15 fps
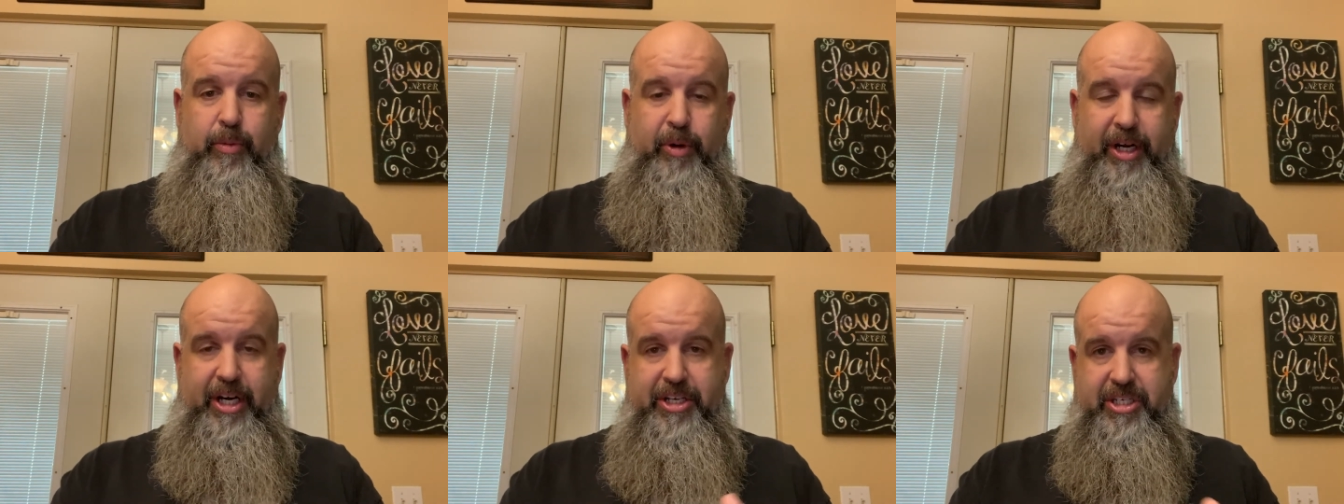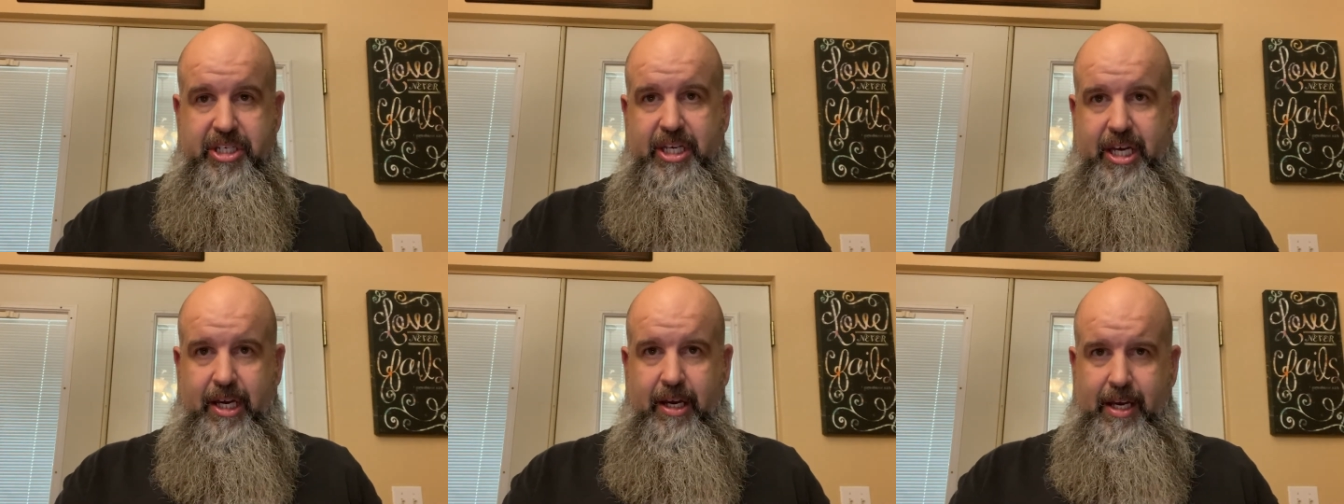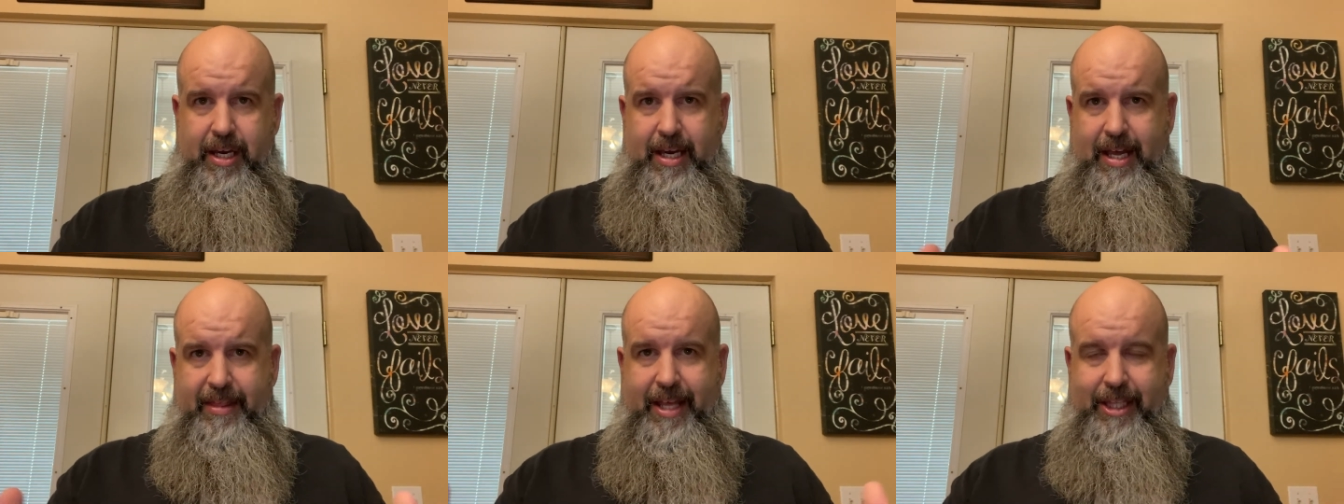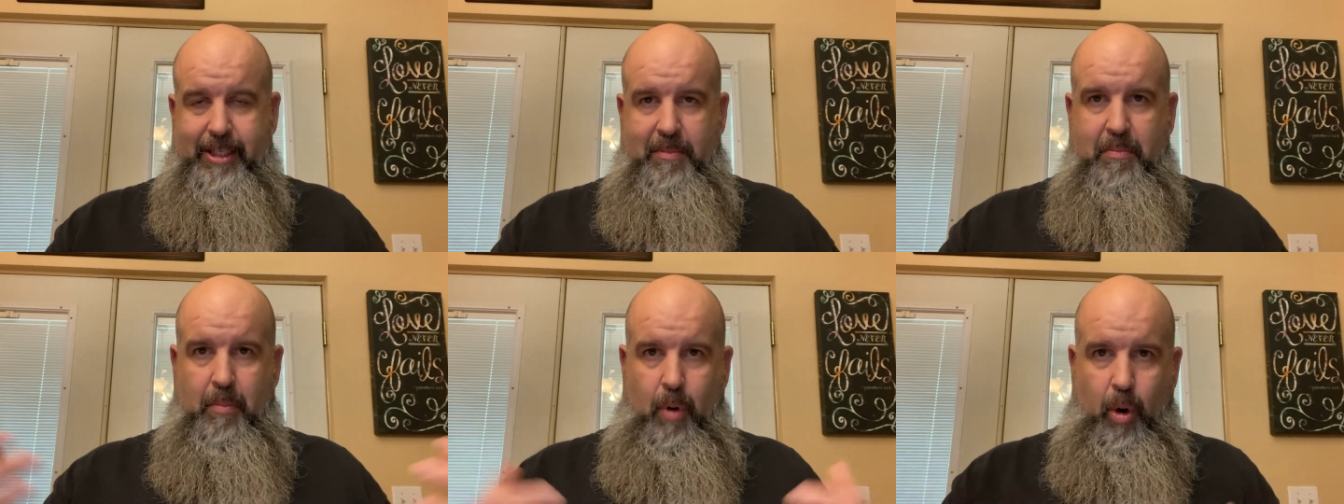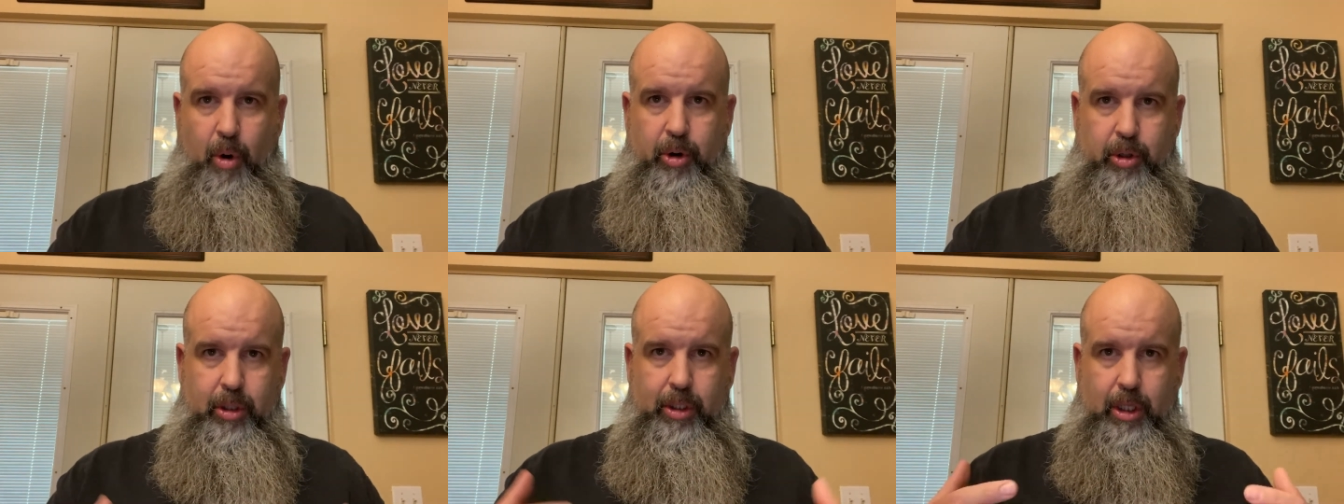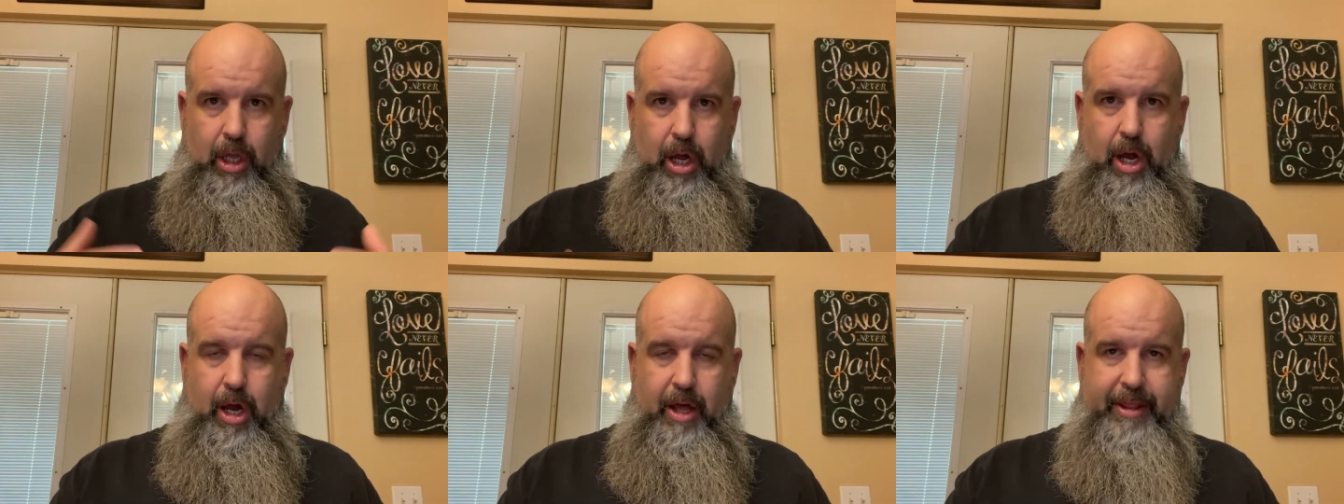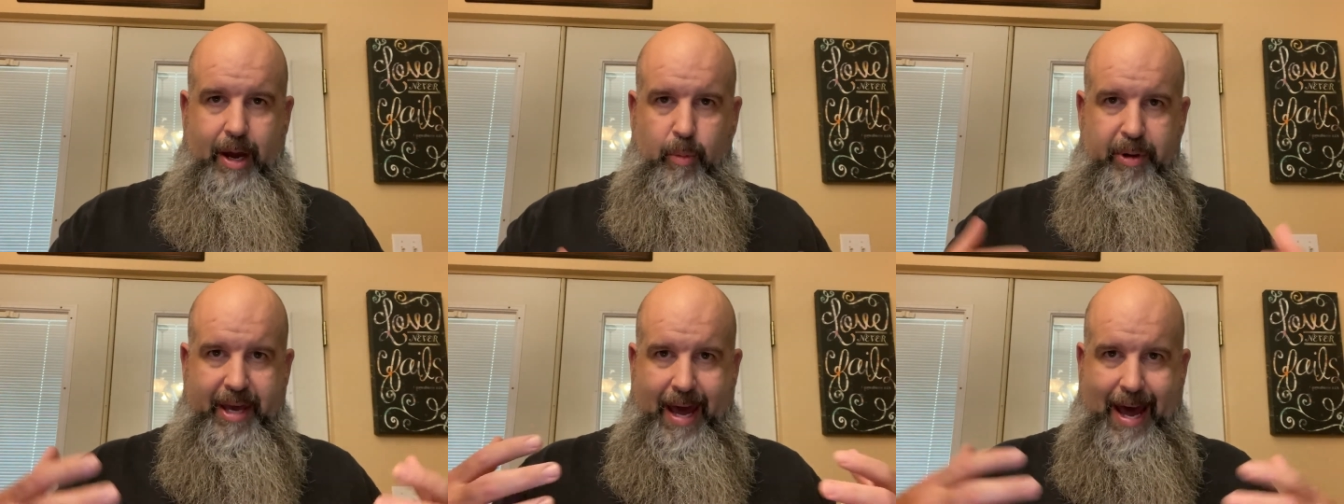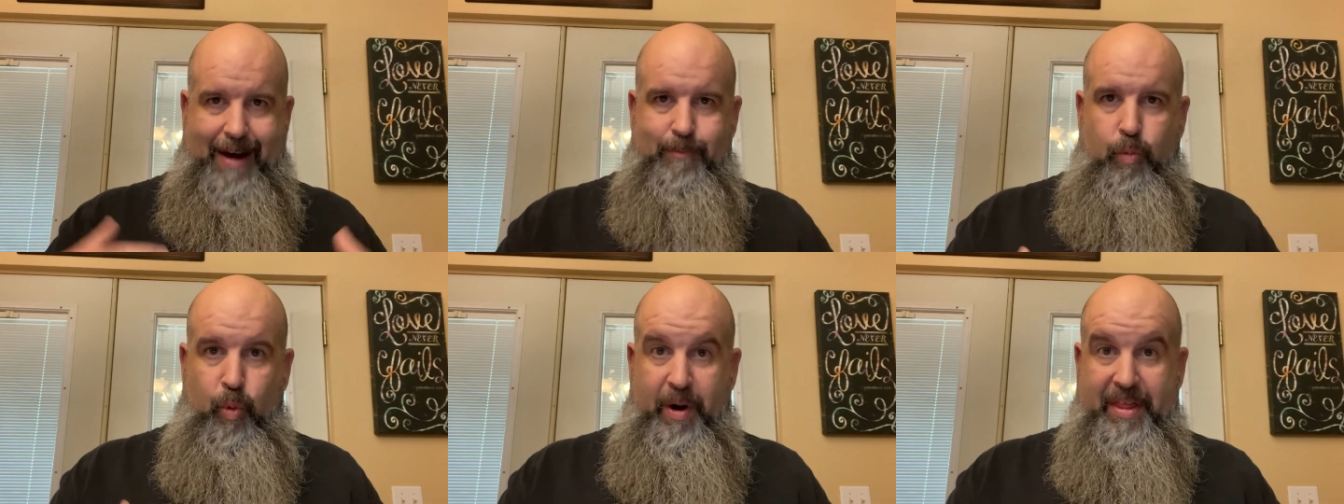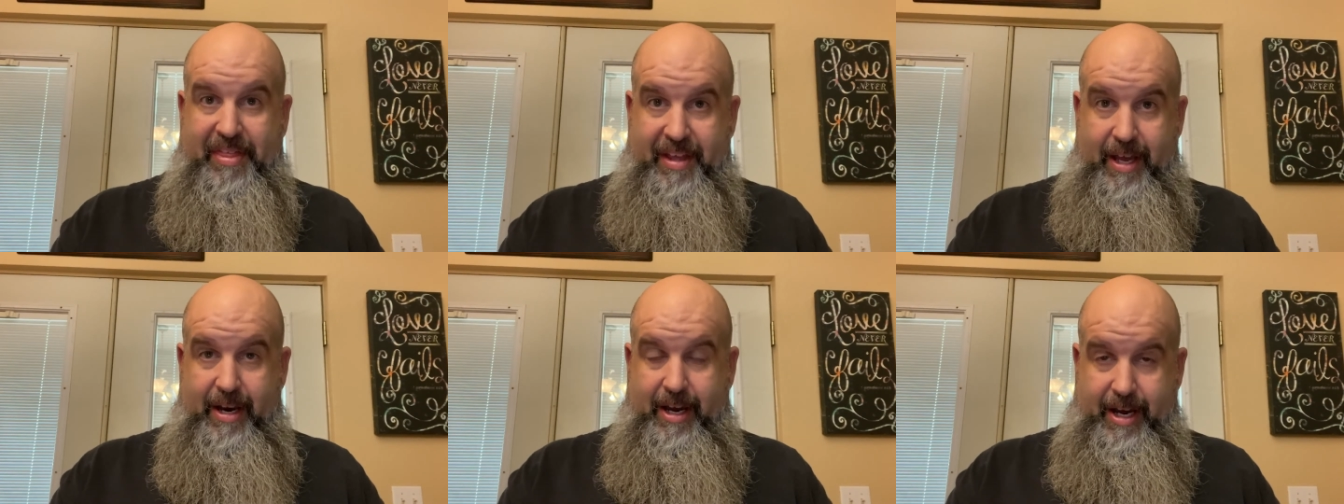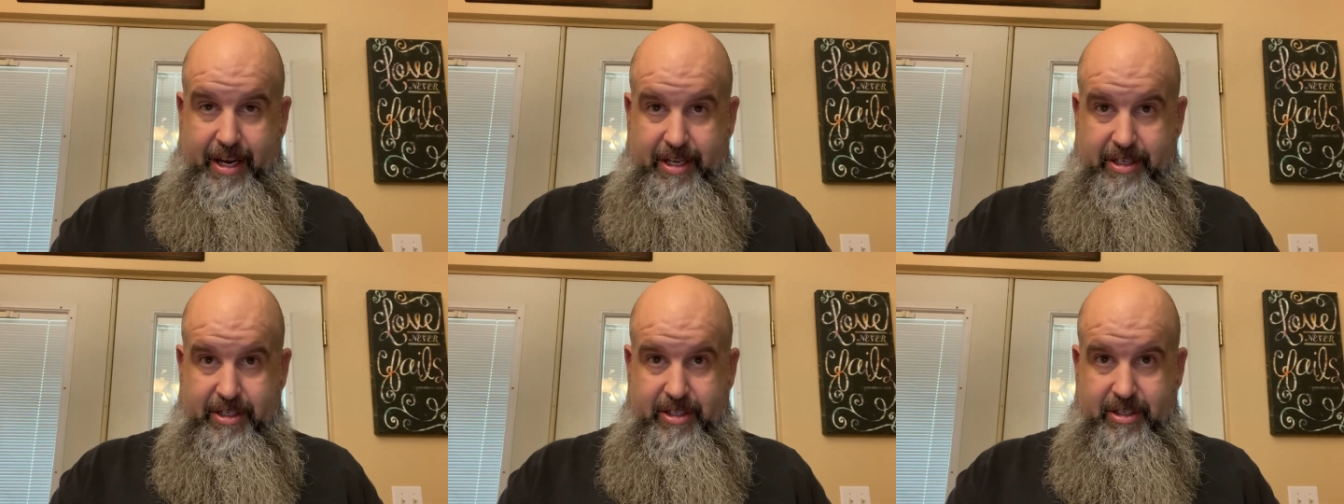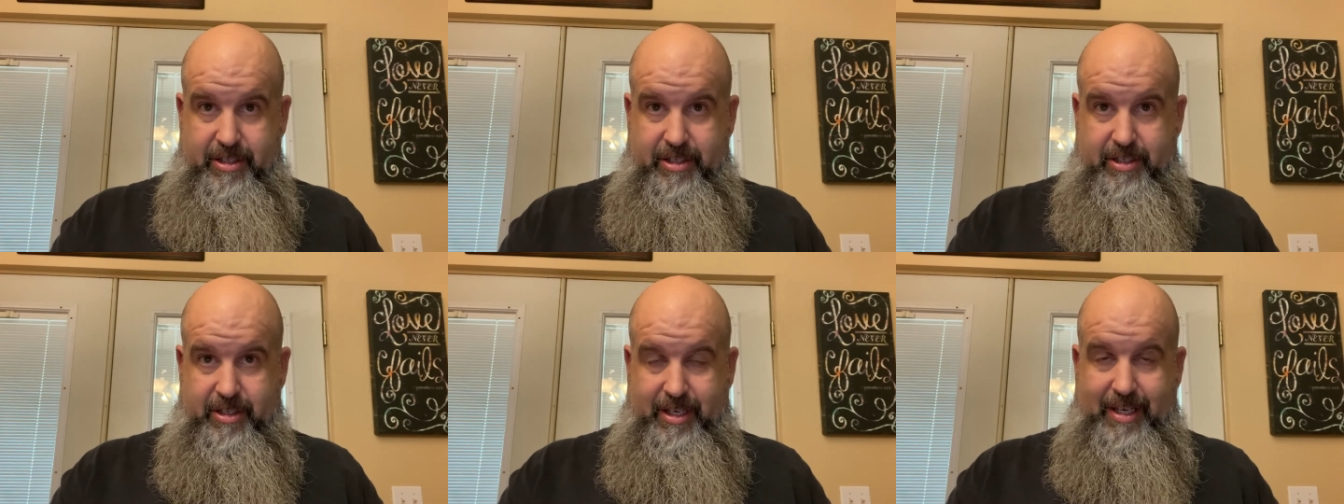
We're going to see that the moral law that we have within us